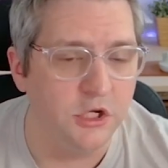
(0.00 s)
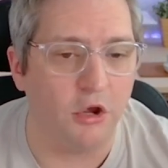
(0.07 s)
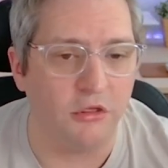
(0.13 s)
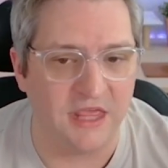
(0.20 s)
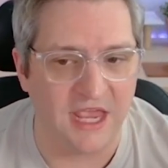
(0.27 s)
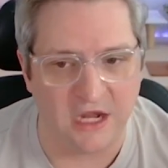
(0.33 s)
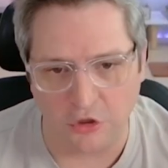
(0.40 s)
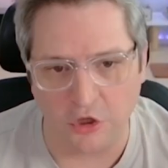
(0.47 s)

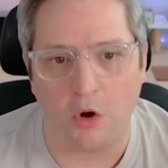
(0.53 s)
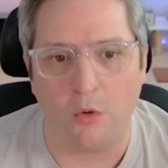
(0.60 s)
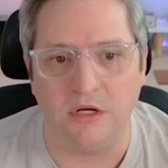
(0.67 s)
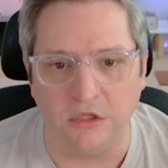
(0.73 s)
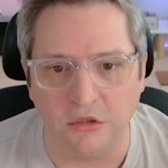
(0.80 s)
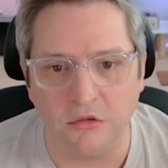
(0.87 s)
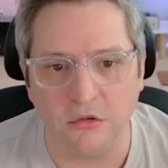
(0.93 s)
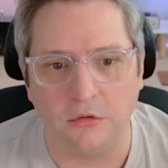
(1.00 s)
then go
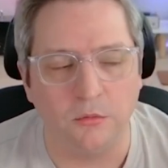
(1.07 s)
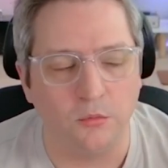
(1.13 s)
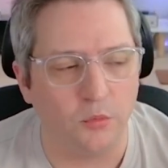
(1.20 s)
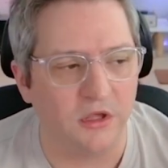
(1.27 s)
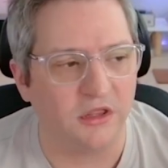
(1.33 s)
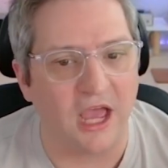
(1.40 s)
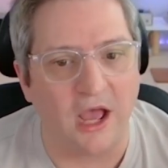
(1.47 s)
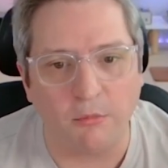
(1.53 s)
and do
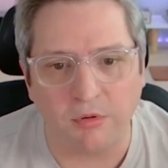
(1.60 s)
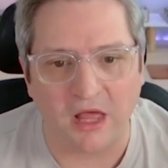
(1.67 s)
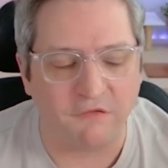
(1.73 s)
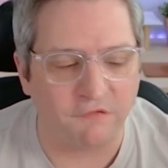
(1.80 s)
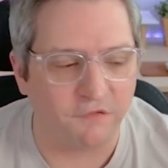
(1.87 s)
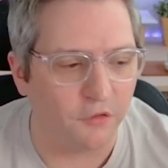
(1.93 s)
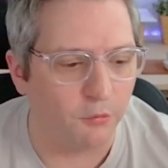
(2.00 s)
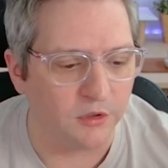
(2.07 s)
with our
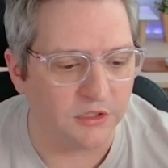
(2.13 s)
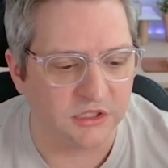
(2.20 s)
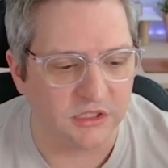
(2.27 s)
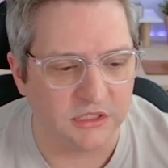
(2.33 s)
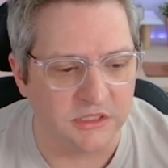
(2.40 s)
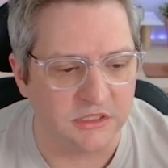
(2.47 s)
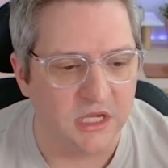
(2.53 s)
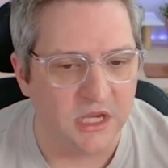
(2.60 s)
platform, which
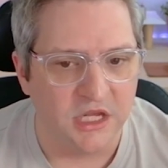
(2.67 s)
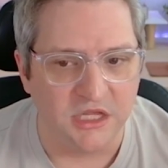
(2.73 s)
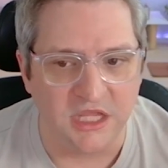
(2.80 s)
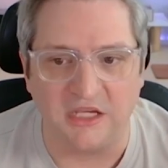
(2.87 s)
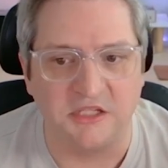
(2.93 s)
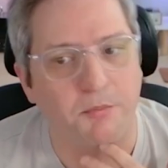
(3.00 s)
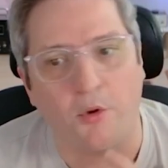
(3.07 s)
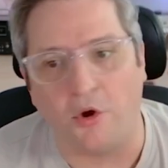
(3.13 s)
is the
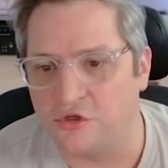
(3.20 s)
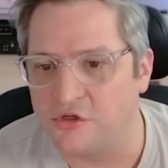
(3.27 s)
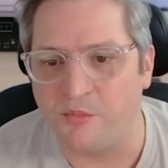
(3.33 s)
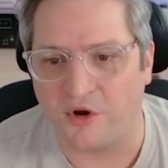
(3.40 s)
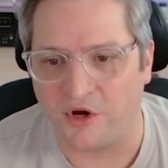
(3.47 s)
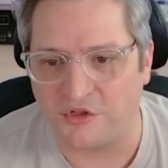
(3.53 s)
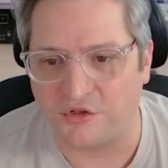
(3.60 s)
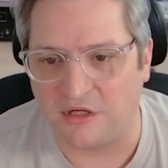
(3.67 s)
exposure
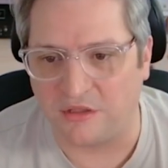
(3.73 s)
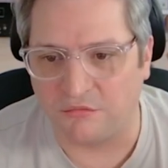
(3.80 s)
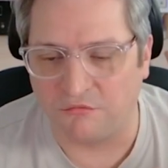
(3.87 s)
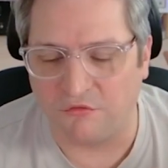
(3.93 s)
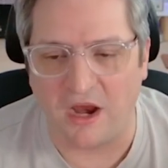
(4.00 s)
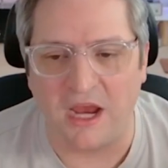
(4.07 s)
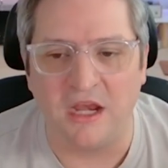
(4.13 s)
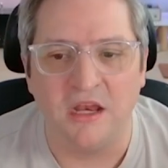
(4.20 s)
monitoring,
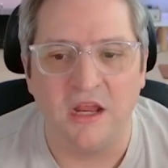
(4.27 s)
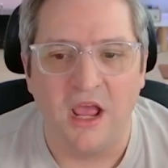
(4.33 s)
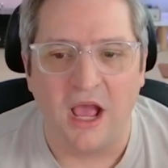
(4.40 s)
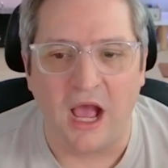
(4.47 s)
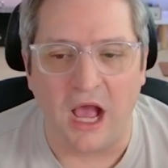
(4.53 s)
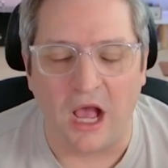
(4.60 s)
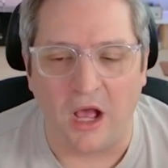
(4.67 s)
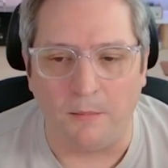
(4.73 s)
right?
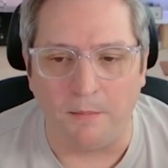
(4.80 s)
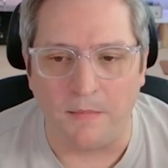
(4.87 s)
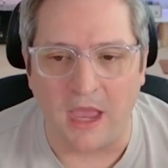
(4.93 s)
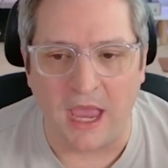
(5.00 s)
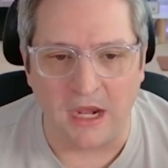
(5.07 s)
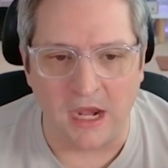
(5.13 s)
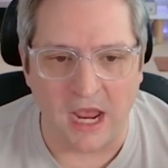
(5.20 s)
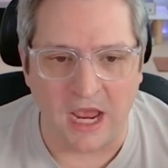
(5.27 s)

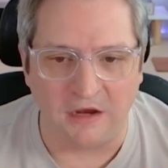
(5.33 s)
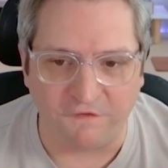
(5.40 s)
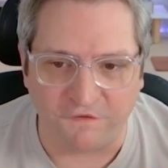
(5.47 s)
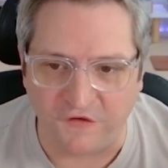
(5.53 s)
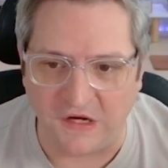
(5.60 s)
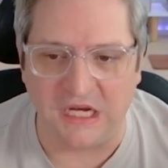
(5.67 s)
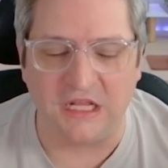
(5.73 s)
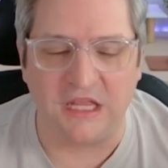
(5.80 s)
And
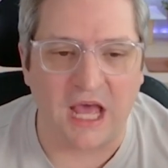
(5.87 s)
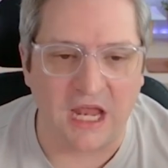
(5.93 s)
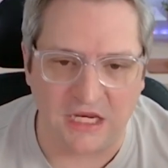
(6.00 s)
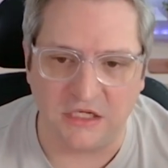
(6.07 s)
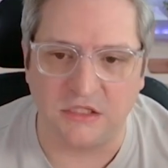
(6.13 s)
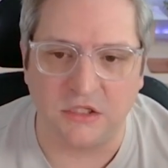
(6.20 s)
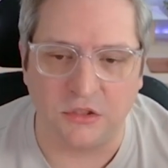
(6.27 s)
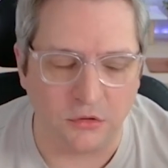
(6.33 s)
feeding that
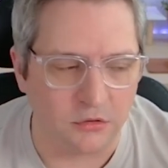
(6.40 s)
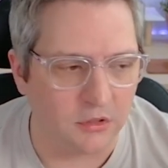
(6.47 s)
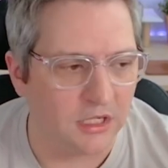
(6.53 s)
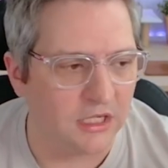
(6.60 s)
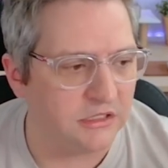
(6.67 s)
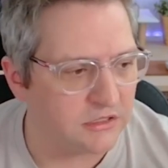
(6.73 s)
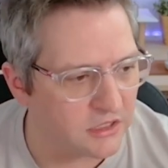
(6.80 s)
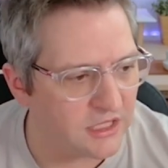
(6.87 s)

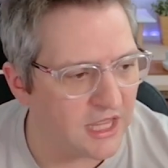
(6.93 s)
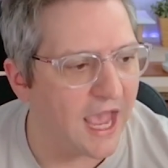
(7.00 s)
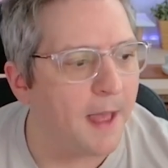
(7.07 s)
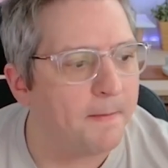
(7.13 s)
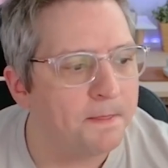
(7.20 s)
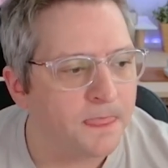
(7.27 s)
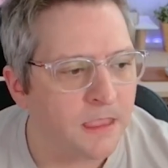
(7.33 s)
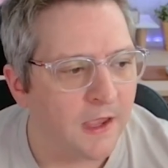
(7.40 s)
into
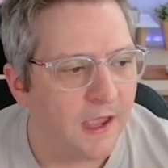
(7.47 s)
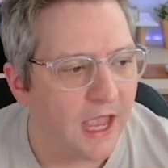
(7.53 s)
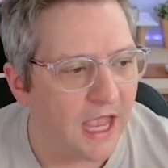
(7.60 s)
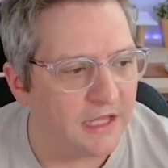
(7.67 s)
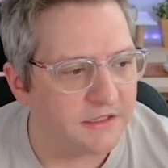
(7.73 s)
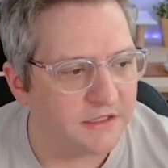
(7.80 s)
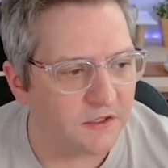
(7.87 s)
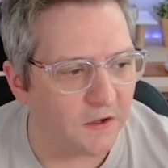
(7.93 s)
that.
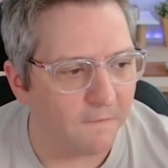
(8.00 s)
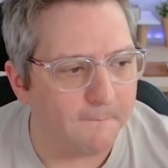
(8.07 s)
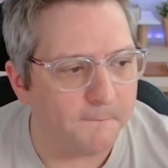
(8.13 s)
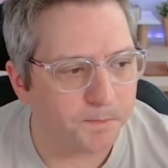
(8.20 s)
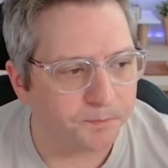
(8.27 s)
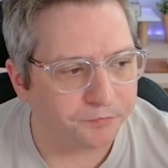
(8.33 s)
And so